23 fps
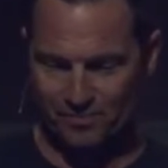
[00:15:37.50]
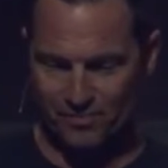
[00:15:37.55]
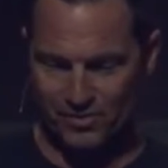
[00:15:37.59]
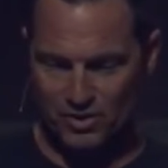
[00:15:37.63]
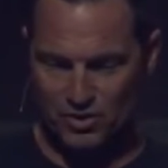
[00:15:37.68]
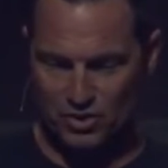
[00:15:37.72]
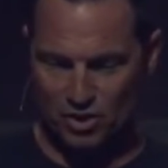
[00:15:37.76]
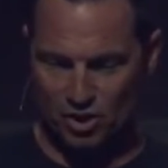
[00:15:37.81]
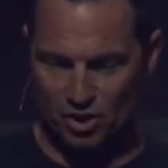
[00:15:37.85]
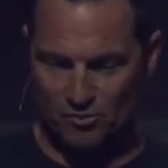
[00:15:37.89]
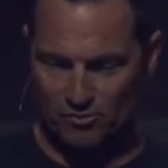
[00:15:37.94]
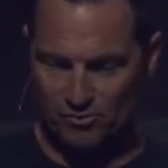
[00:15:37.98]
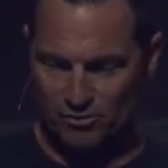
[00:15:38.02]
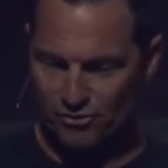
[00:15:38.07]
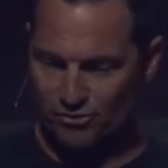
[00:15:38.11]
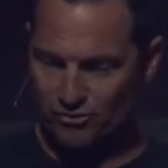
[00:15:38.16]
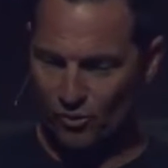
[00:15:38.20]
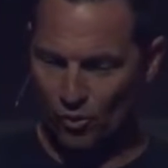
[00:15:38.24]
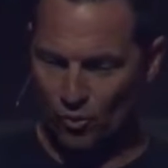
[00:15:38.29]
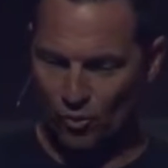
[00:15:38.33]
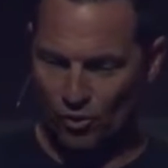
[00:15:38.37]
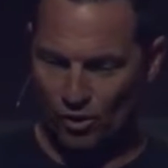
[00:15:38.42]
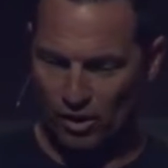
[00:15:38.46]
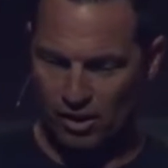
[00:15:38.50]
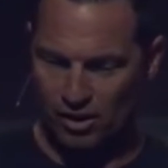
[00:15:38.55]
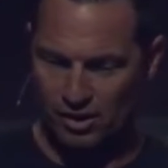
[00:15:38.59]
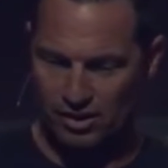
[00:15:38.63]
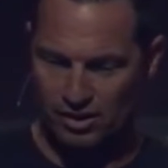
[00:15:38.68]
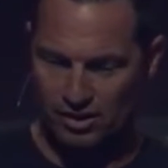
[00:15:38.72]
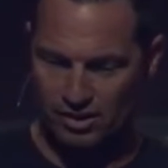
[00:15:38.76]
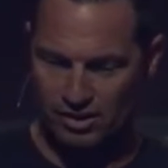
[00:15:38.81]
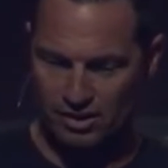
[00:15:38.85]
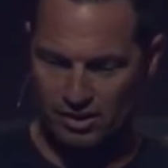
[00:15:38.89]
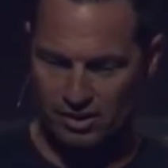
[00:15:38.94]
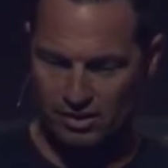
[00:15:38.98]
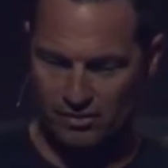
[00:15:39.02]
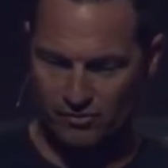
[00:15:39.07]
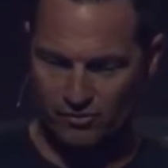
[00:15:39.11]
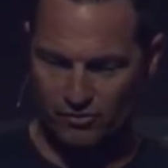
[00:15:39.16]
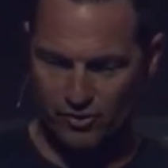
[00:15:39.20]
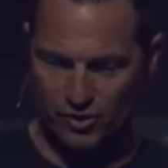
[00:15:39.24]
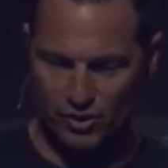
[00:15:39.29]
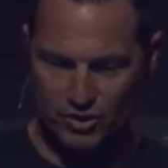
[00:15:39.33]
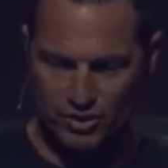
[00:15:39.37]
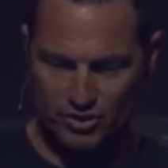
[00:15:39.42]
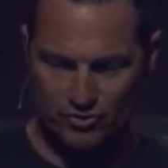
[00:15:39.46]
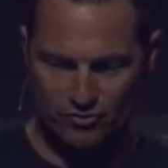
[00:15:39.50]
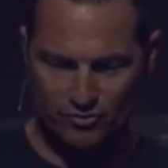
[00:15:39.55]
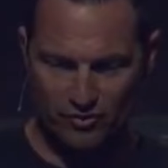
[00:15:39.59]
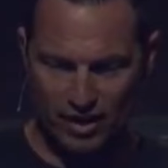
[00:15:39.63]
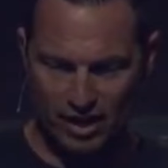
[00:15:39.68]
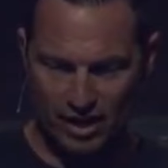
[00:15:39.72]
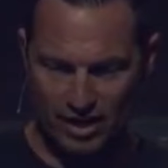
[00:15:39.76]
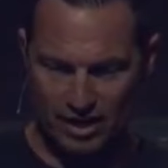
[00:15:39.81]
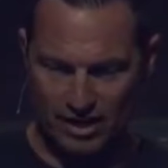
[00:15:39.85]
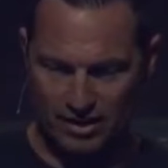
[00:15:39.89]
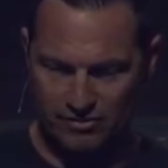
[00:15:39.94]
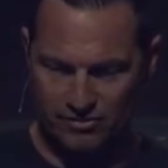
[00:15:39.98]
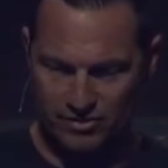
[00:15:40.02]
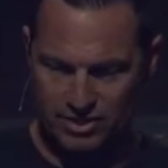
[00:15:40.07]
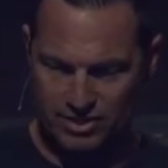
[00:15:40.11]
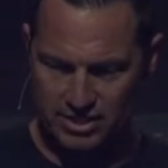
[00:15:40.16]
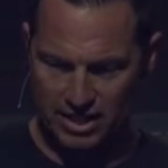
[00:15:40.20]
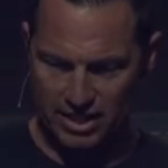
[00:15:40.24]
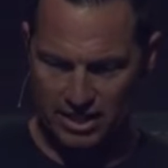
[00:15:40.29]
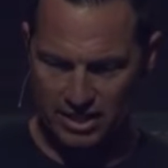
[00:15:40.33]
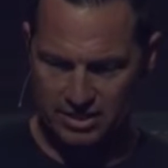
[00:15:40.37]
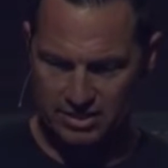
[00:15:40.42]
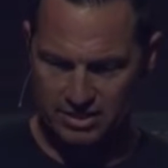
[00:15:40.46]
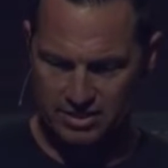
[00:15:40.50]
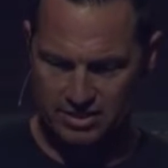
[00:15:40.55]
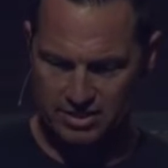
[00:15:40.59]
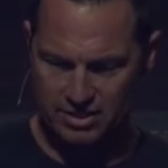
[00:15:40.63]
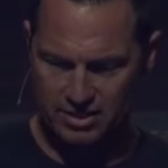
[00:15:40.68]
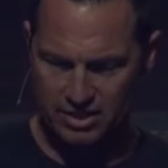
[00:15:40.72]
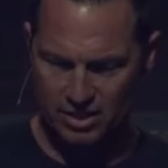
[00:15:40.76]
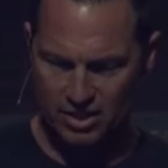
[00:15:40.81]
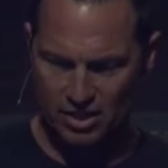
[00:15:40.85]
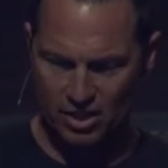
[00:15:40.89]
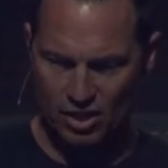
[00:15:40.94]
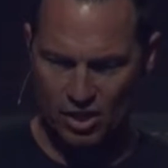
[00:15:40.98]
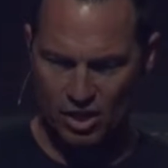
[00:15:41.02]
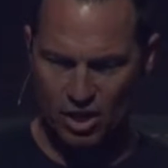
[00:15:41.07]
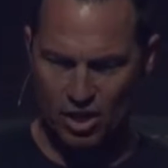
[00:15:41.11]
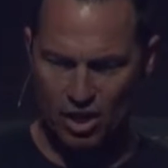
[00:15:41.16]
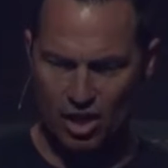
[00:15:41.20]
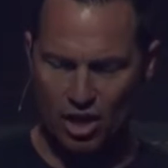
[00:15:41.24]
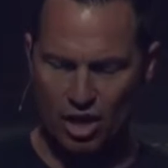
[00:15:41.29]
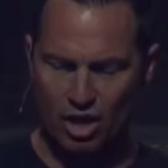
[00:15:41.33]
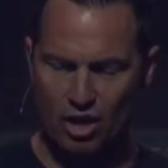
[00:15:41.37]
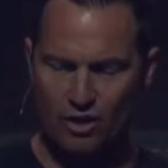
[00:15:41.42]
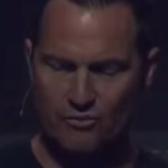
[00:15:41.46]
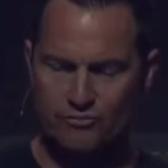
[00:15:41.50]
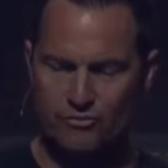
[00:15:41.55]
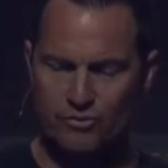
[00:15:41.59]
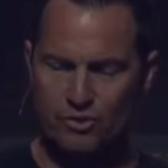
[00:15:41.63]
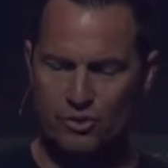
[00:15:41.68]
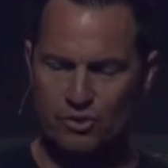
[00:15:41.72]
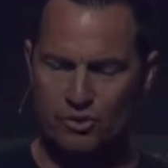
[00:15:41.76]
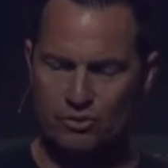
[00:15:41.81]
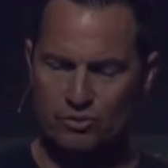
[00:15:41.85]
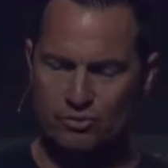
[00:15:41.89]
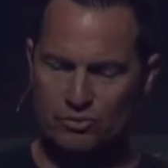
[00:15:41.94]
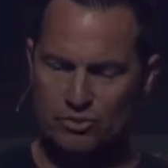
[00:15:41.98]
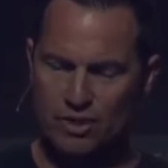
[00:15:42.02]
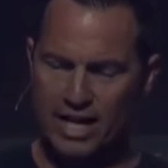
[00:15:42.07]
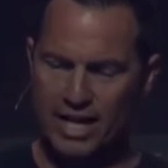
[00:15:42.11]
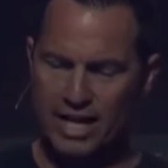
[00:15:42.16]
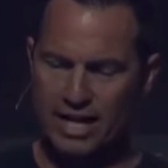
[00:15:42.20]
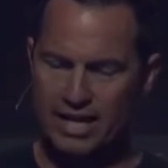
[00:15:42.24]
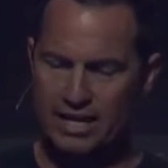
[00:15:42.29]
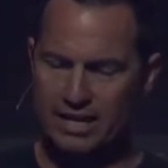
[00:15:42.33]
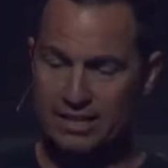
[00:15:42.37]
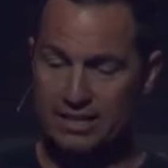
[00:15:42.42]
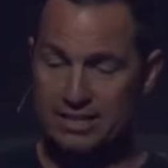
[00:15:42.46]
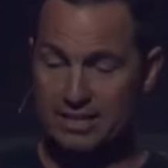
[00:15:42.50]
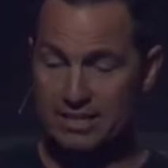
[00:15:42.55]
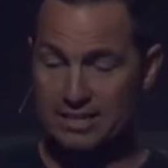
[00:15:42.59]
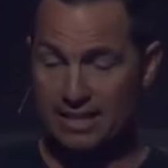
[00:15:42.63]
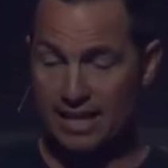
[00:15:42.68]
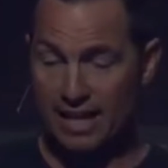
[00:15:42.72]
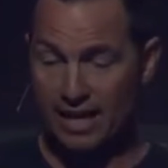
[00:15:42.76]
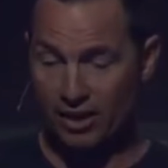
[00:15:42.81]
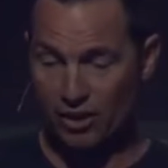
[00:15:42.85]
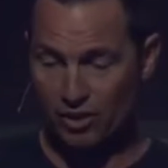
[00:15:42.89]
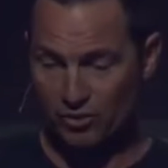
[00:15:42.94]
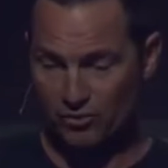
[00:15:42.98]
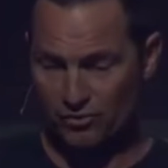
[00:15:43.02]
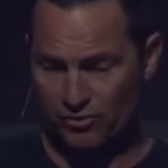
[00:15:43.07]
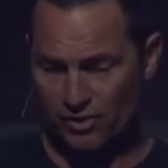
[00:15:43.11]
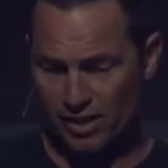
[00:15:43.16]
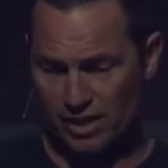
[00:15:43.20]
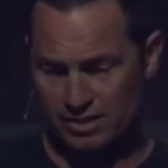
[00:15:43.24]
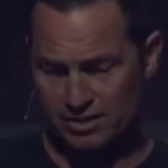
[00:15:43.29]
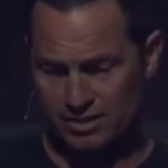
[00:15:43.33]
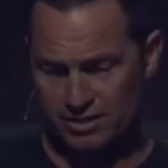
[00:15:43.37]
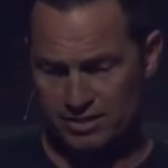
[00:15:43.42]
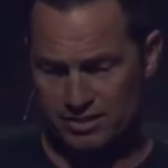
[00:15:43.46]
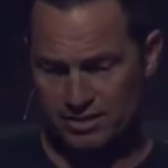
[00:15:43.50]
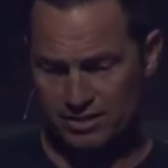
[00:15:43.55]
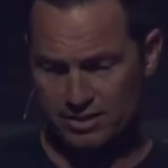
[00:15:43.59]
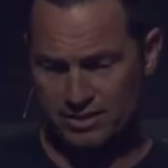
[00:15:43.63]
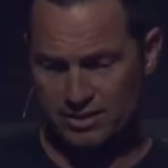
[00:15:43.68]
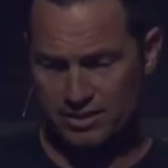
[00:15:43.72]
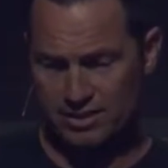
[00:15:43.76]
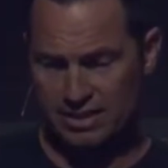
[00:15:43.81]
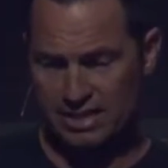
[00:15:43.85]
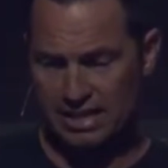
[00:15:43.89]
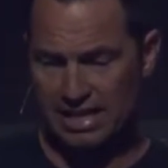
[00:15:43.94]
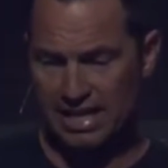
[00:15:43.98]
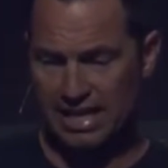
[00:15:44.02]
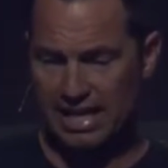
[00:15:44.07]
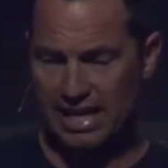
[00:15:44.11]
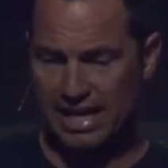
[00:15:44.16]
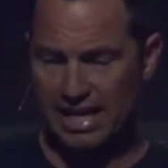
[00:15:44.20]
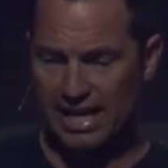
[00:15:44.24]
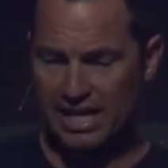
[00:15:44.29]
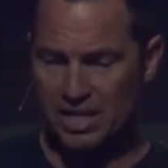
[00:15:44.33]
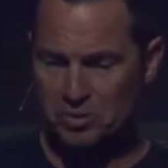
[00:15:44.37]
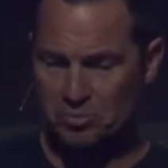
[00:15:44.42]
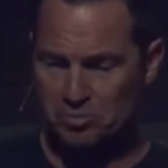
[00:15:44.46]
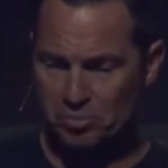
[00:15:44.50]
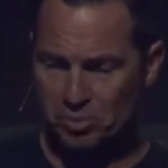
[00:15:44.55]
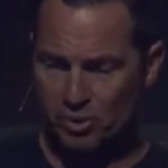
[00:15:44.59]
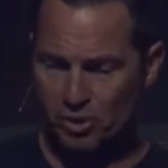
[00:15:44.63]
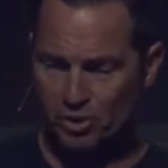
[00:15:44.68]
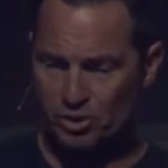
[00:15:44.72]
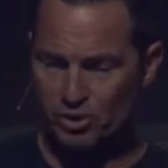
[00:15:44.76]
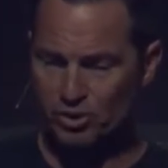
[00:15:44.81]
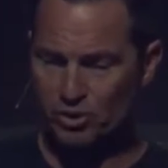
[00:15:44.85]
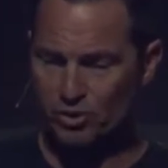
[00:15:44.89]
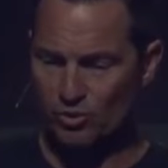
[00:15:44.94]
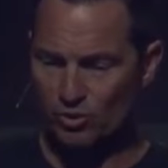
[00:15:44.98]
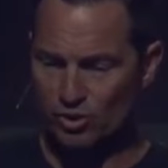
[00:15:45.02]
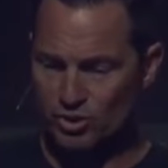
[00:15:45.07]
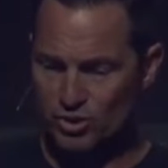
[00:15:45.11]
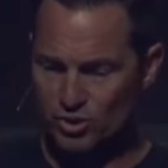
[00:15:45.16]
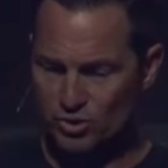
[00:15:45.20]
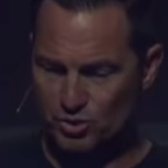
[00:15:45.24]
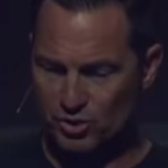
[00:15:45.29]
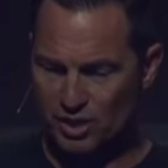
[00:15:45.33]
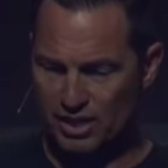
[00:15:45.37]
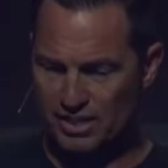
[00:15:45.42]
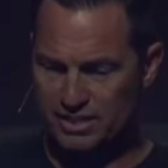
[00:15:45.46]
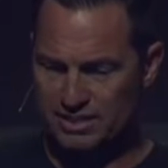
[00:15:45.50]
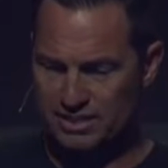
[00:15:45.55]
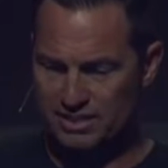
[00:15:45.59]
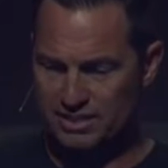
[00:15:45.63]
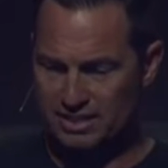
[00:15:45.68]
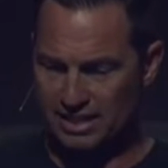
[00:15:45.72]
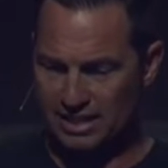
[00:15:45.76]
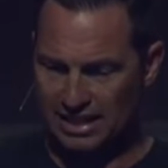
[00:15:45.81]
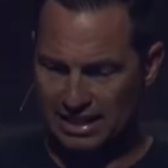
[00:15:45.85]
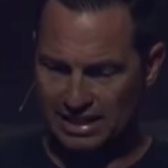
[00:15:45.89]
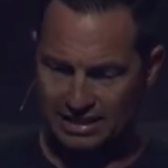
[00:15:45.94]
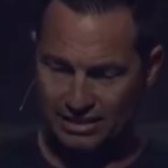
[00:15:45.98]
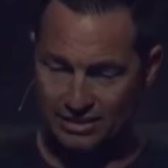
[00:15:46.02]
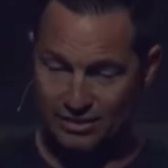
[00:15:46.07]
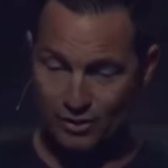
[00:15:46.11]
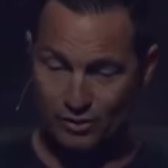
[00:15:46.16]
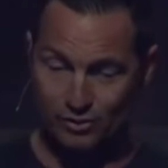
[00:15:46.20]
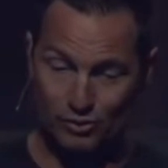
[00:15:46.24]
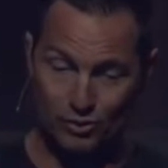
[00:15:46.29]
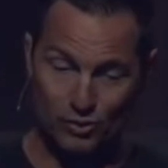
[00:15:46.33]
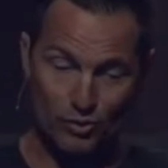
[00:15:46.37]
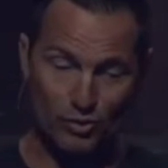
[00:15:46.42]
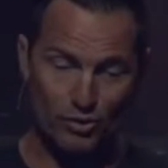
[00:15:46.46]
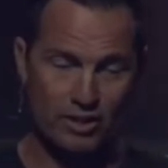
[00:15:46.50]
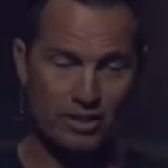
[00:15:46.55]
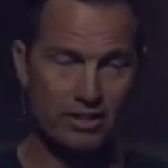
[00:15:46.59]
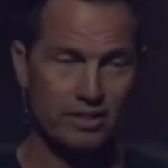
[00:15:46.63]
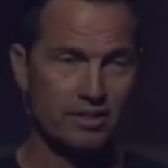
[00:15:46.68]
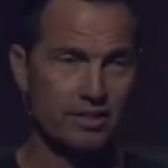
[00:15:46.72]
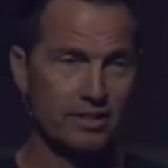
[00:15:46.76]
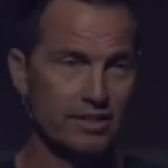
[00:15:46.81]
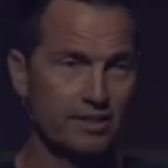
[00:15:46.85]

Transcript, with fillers: Psalm 4, verse 5 says, Offer right sacrifices and put your trust in the Lord.